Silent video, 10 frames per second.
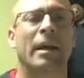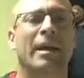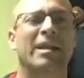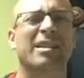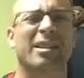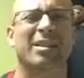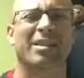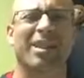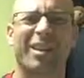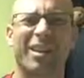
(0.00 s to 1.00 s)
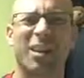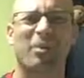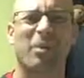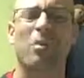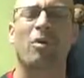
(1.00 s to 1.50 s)
is talking a little
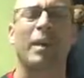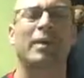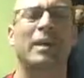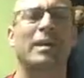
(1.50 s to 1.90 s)
bit more about the